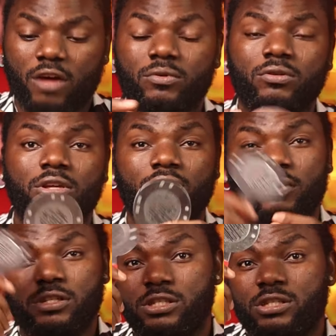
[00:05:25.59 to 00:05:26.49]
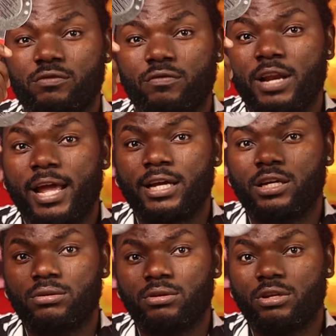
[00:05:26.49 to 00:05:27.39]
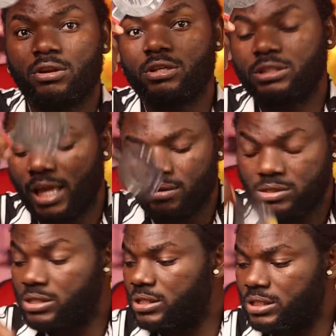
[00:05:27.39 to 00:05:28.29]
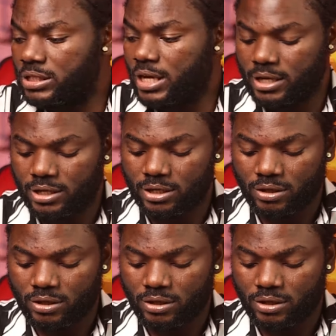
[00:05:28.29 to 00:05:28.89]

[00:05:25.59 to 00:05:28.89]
I've been looking for this thing for like a long time. It's in here.